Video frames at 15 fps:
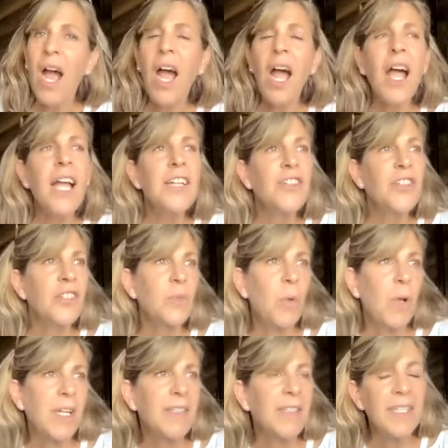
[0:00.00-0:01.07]
I just
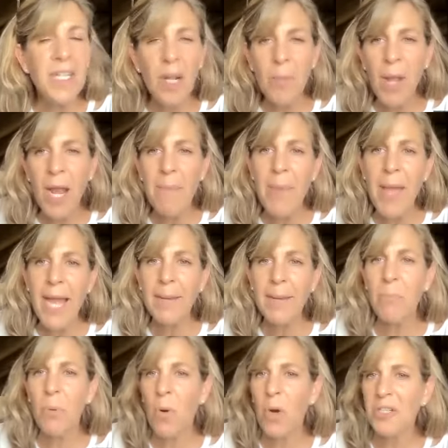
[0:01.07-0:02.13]
want to sit on my
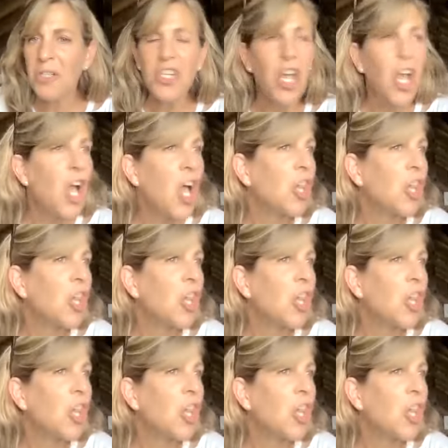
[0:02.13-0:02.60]
back porch,